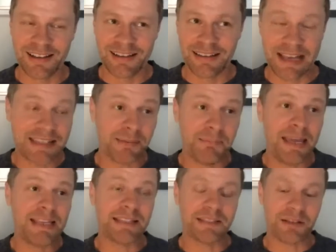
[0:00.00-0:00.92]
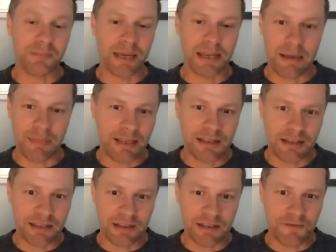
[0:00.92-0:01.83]
that's amazing to me. I
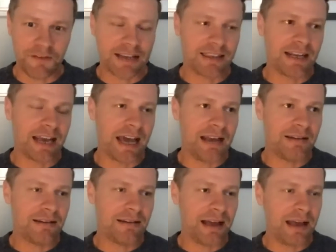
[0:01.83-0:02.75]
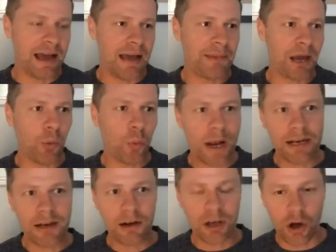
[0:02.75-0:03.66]
mean, the fact that I'm not
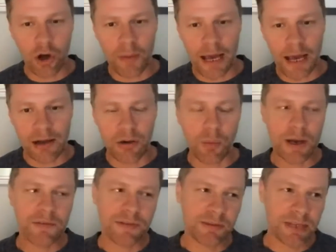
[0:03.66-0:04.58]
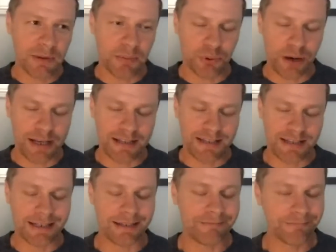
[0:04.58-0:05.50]
waiting on a call back or waiting for someone to give me
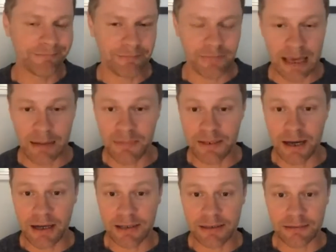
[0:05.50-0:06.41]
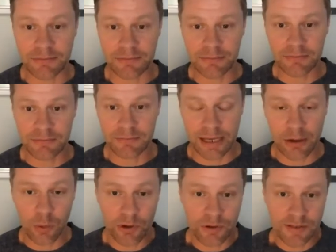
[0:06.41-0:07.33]
pricing. I'm done. That
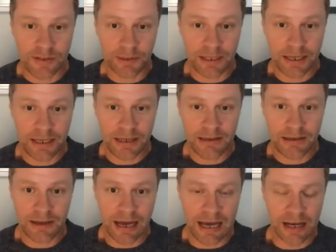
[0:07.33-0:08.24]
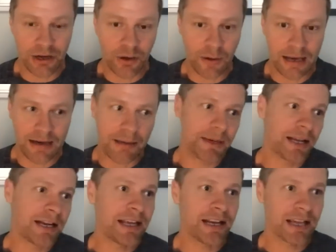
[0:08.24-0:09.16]
order is completed. I know, and I'm going
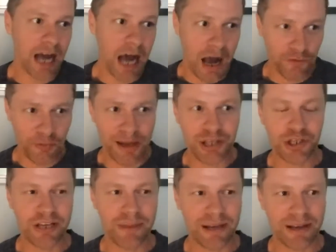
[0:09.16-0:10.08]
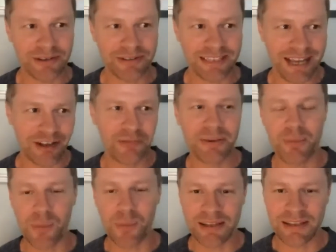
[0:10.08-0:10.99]
to get a confirmation email telling me
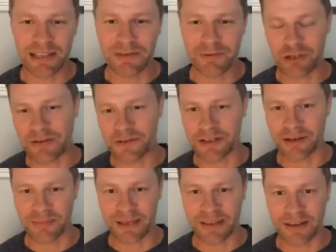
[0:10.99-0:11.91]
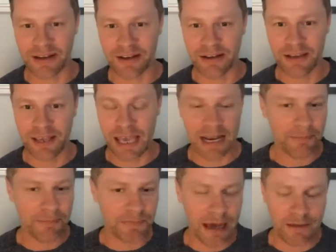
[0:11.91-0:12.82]
when the delivery driver is going to be there.
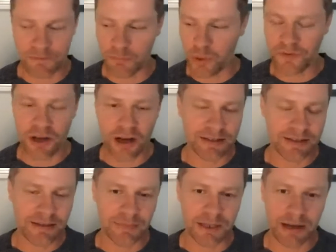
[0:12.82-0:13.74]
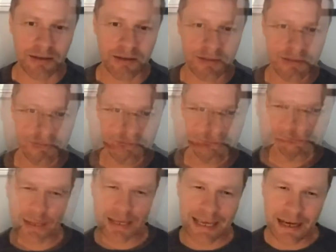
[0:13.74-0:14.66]
And I've moved on to something else. If
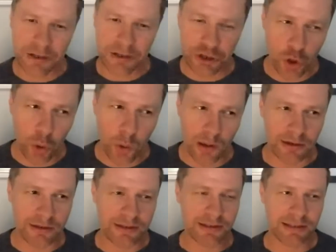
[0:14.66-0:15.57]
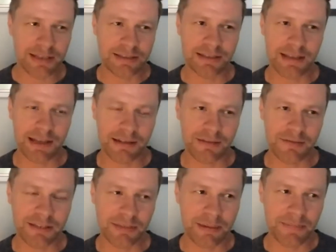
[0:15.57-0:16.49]
we get into doors, this is
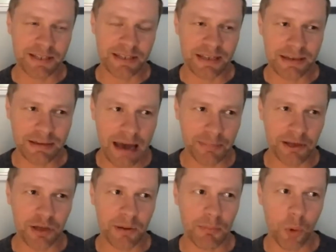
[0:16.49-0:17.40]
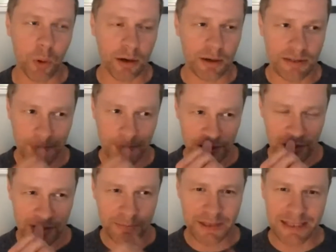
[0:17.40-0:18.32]
something I'm seeing happen a little bit more, especially
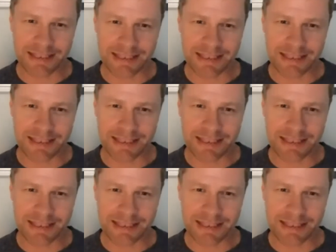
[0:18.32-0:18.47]
on some of these